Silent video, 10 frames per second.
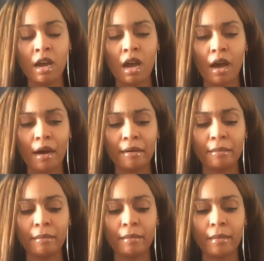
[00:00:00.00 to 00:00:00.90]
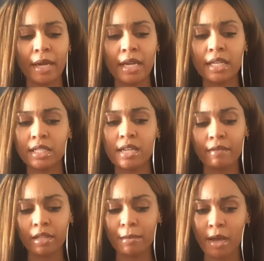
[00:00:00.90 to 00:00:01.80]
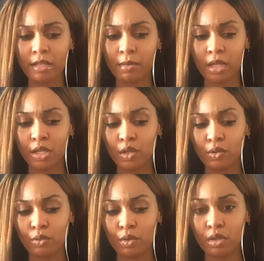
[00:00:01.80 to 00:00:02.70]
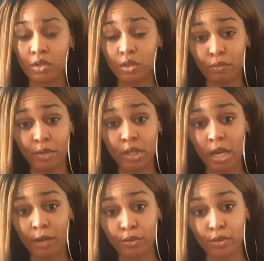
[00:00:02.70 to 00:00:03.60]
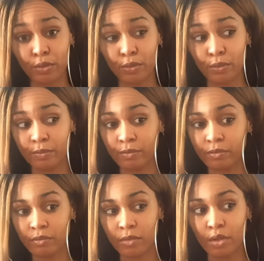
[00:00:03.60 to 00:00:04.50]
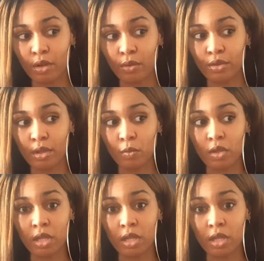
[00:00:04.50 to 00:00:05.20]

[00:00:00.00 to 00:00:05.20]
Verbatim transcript: Um, it's definitely possible that you should reach out to, you know, someone